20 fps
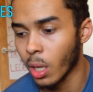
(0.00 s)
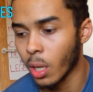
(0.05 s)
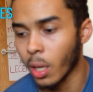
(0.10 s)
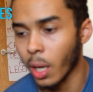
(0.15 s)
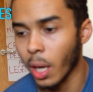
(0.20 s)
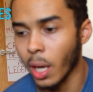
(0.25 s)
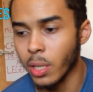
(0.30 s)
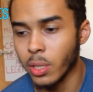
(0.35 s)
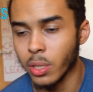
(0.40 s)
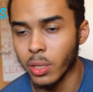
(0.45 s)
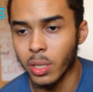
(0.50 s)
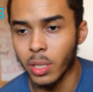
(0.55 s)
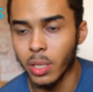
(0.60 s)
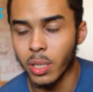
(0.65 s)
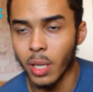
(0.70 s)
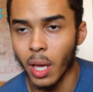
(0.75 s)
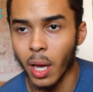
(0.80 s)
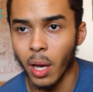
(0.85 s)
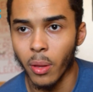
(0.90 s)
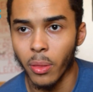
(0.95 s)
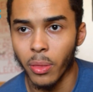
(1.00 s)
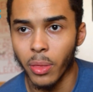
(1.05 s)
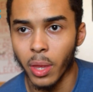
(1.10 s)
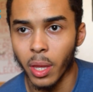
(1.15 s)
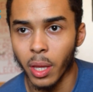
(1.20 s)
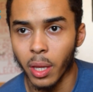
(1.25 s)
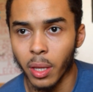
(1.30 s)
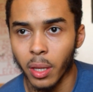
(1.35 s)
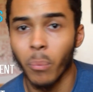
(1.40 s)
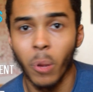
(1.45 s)
agencies out
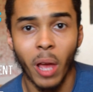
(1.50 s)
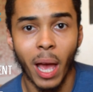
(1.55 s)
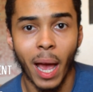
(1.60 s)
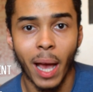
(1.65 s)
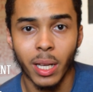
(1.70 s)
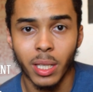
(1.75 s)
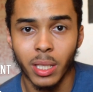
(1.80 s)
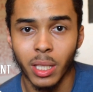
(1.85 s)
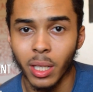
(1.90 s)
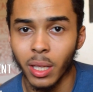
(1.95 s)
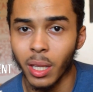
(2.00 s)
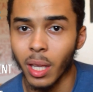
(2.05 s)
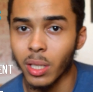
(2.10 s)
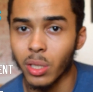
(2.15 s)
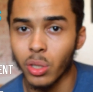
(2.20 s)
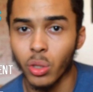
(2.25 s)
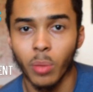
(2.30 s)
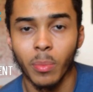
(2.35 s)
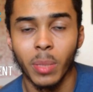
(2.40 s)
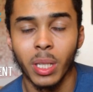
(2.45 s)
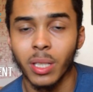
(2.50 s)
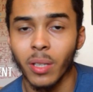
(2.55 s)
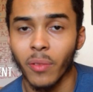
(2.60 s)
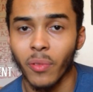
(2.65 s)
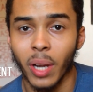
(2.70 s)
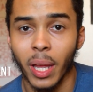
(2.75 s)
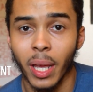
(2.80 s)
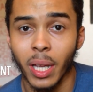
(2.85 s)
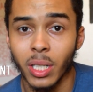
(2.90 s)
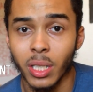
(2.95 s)
there. With acting, there's so many
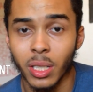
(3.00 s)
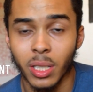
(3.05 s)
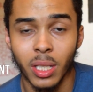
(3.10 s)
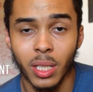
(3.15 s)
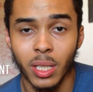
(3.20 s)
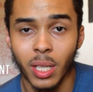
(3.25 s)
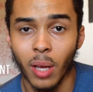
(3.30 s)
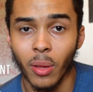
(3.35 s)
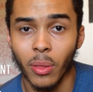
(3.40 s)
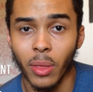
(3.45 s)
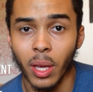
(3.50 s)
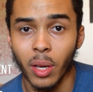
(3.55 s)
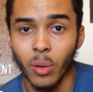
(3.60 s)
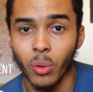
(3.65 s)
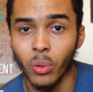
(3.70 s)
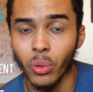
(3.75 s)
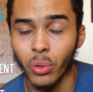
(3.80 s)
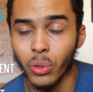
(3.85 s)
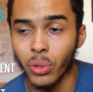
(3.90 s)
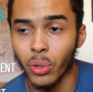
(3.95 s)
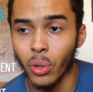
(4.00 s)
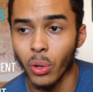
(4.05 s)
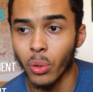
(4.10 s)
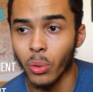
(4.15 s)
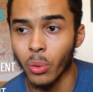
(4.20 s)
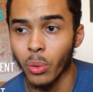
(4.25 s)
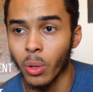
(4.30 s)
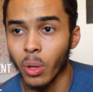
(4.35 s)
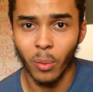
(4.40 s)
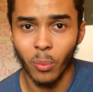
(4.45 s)
different agencies out there.
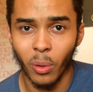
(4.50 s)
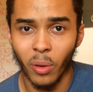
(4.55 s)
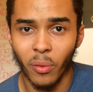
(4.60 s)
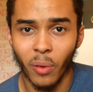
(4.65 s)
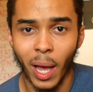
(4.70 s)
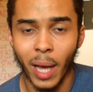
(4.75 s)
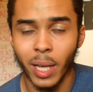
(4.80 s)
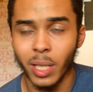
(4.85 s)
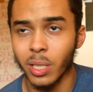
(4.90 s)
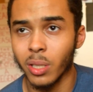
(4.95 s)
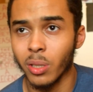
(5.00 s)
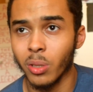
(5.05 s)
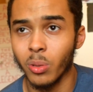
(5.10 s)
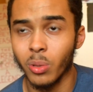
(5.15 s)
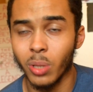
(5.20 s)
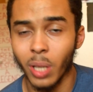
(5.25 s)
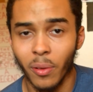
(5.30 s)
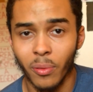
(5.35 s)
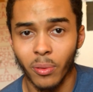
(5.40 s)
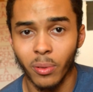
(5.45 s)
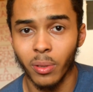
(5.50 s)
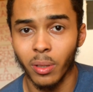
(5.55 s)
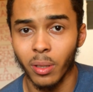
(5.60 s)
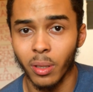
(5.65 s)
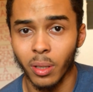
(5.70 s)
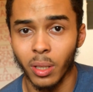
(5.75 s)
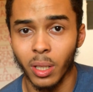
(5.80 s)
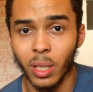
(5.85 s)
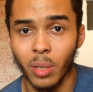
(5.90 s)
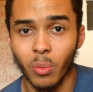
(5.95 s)
Also with acting, you
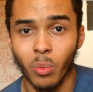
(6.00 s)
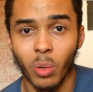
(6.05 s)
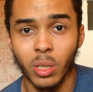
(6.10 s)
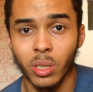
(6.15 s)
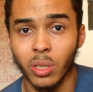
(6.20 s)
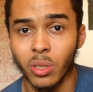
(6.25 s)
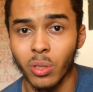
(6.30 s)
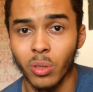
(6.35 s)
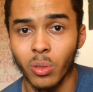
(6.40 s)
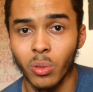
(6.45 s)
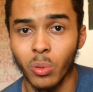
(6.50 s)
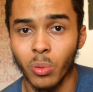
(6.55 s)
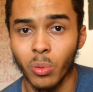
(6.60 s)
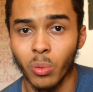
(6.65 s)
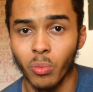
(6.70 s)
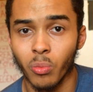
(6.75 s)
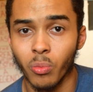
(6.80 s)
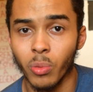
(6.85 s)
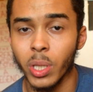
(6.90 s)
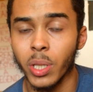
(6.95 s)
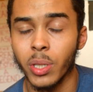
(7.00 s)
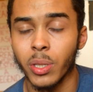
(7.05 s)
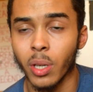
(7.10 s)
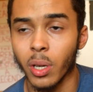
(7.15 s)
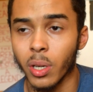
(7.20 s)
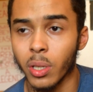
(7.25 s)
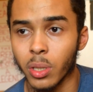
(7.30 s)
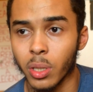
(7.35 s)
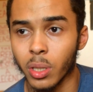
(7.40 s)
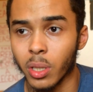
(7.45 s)
definitely want to
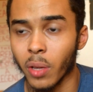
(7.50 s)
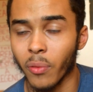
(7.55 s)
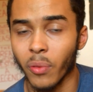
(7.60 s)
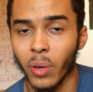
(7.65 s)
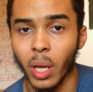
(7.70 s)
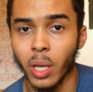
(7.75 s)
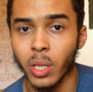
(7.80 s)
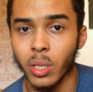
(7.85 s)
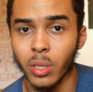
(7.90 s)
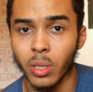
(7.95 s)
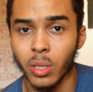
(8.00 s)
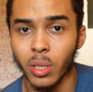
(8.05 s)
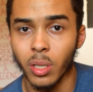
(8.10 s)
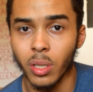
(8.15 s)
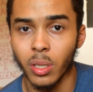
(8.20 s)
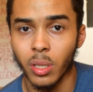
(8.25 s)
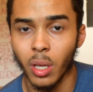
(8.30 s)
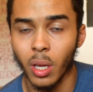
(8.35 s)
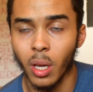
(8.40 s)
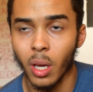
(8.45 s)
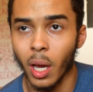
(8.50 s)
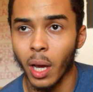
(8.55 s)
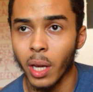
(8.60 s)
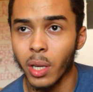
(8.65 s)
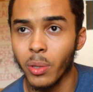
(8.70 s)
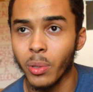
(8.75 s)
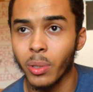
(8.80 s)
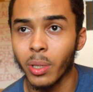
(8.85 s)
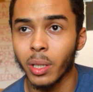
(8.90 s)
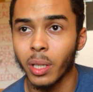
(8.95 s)
research the different agencies, and
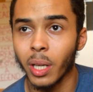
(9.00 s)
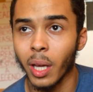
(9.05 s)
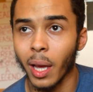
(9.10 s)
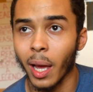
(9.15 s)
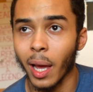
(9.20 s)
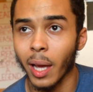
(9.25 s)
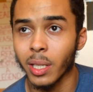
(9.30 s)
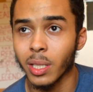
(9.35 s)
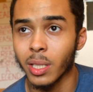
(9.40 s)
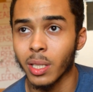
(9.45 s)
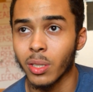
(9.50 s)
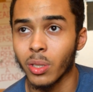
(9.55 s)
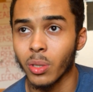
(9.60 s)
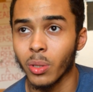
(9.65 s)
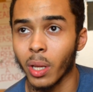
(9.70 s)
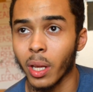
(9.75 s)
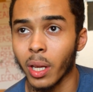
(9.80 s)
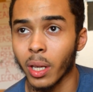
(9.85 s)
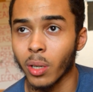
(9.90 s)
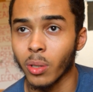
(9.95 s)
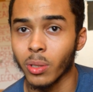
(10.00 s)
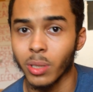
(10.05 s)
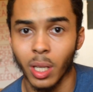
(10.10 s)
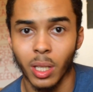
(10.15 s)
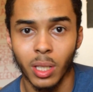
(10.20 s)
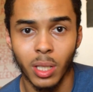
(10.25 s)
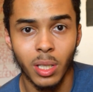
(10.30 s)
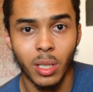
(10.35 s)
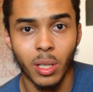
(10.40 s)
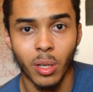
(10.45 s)
you could get access to their
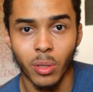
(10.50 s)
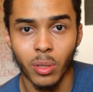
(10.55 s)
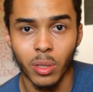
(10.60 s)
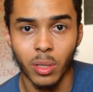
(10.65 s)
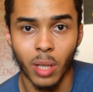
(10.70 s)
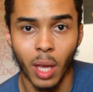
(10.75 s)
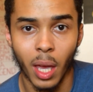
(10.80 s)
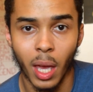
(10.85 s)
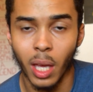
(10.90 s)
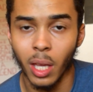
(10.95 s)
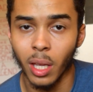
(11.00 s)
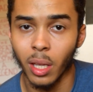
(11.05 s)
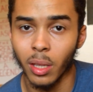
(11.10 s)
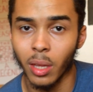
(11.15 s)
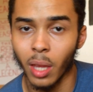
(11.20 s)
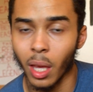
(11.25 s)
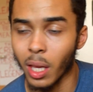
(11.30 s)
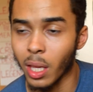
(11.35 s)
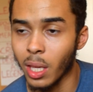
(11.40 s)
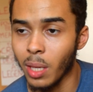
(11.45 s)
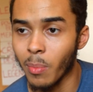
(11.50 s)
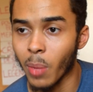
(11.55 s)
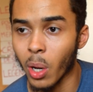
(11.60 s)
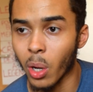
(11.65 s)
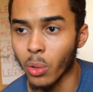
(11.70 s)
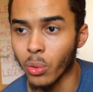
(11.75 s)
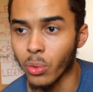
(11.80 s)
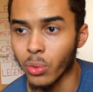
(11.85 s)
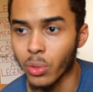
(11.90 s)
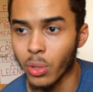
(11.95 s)
contact details, their
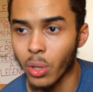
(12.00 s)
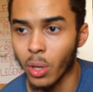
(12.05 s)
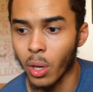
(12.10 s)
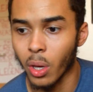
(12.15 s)
emails,